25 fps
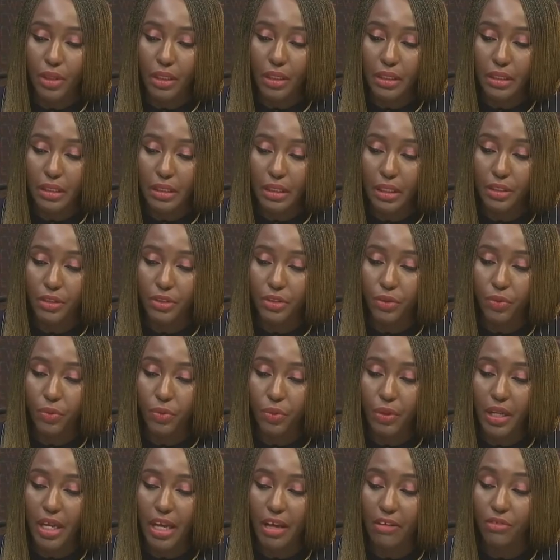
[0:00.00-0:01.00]
session,
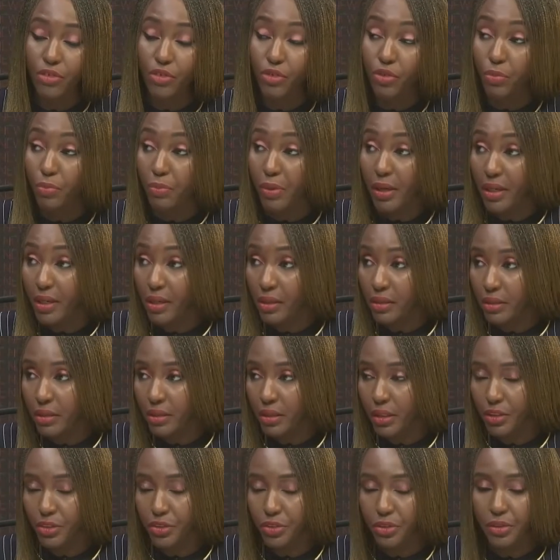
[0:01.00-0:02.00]
we have two panel
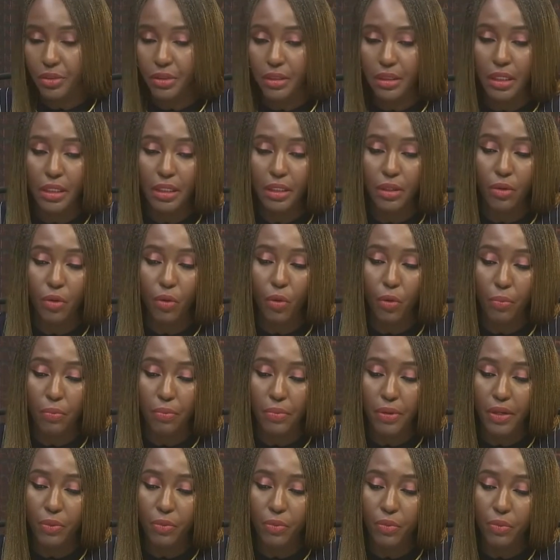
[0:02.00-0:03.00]
sessions, and the
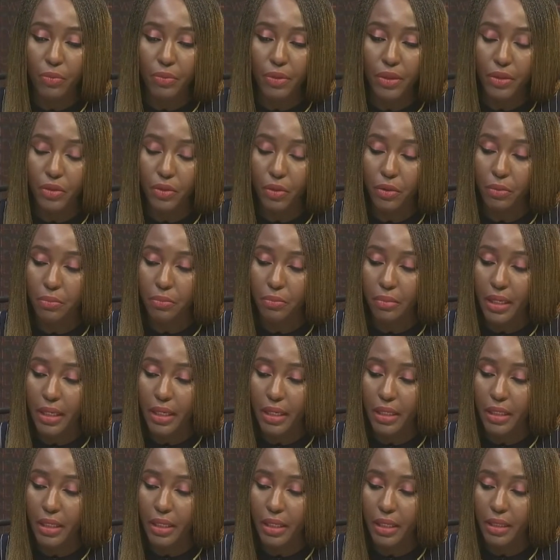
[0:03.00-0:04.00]
opening will be done
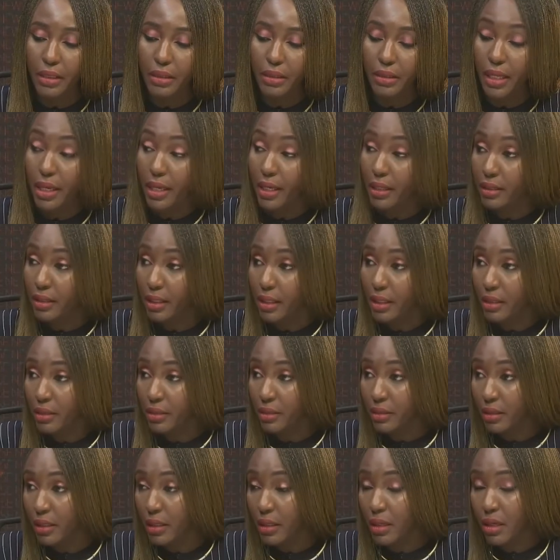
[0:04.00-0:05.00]
by His
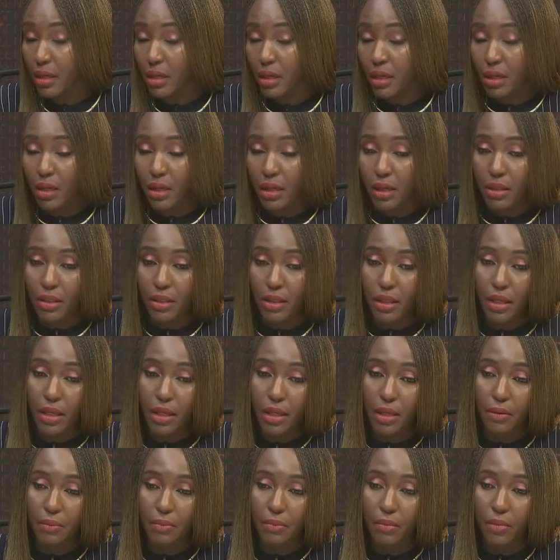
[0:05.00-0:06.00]
Excellency,
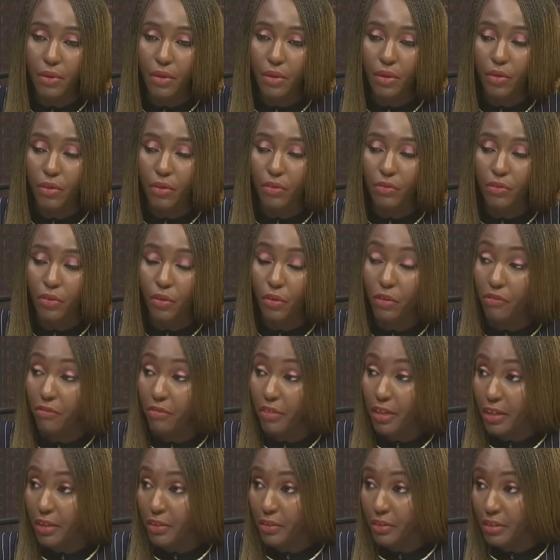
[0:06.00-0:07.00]
the Governor of
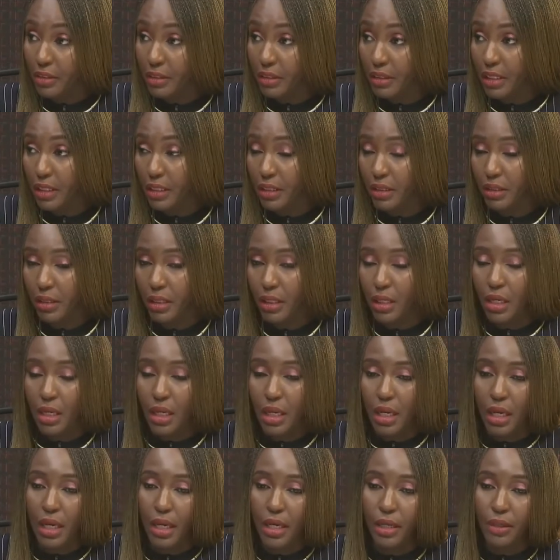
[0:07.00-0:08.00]
Lagos State.
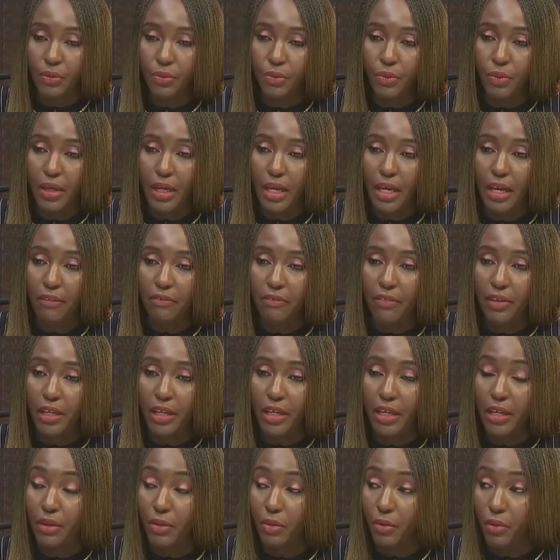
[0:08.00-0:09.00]
And we have the
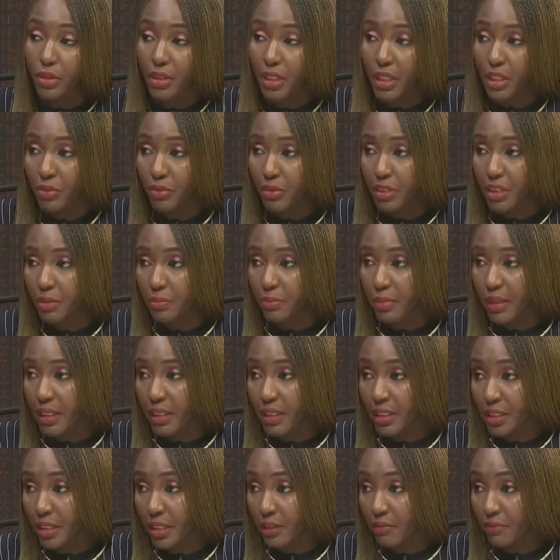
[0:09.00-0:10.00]
keynote address by
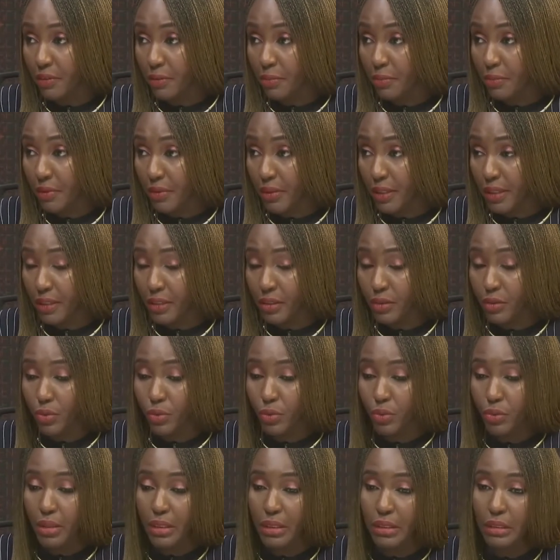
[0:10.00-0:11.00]
Jennifer Price,
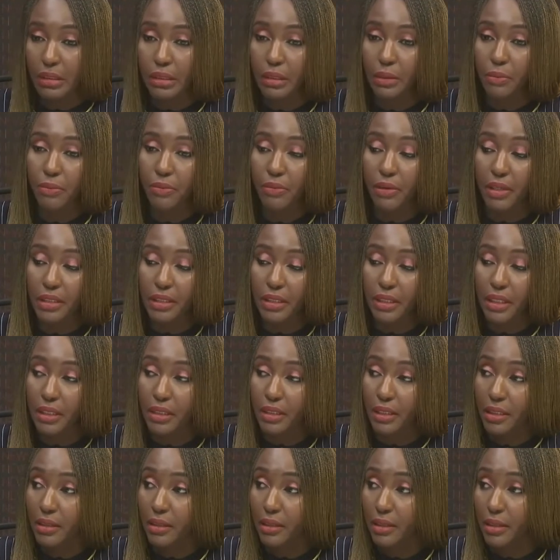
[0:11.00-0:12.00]
who is the
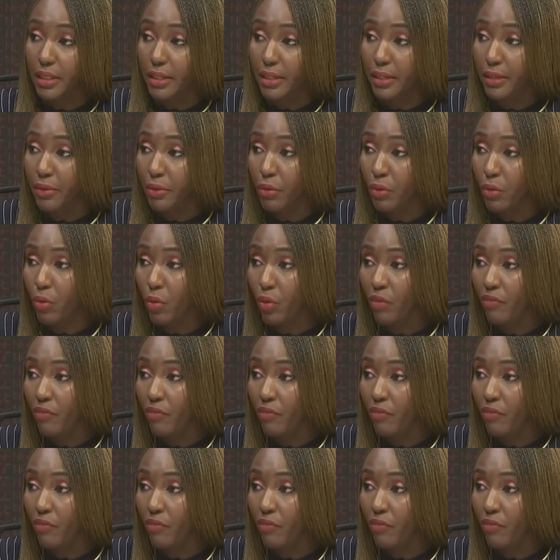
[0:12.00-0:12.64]
President and CEO of